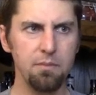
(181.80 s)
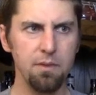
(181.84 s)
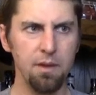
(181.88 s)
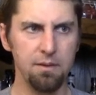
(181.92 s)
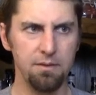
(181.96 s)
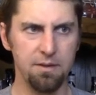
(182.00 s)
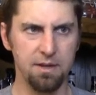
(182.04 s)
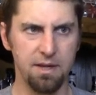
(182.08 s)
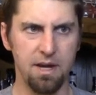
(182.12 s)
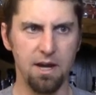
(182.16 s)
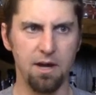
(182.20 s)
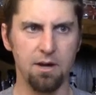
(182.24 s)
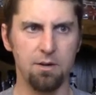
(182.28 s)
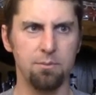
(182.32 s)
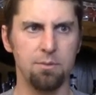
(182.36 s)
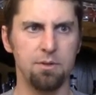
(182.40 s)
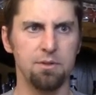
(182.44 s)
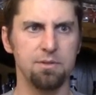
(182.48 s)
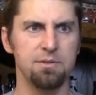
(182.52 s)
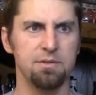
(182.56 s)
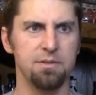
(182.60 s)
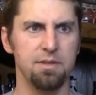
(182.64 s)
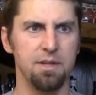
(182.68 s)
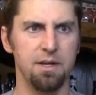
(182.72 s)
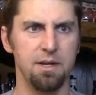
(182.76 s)
The
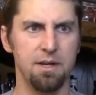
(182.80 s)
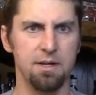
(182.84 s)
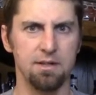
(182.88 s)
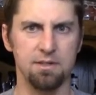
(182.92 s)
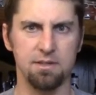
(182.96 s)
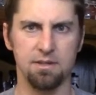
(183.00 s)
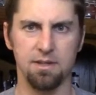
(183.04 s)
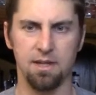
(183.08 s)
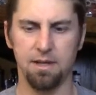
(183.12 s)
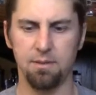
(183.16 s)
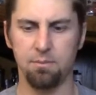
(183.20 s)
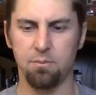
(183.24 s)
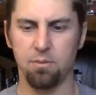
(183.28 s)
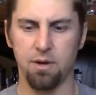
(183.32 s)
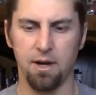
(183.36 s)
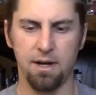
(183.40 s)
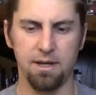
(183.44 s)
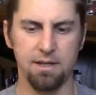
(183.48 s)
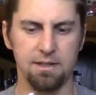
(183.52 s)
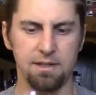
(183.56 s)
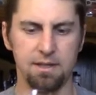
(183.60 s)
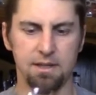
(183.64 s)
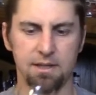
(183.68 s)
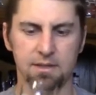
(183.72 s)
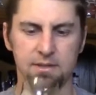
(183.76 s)
caramel's there, slight
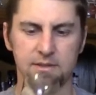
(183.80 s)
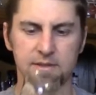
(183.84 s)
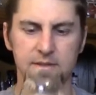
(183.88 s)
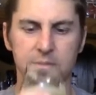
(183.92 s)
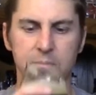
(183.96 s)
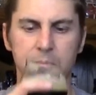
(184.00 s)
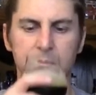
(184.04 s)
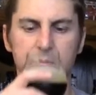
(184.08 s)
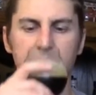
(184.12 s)
breadiness.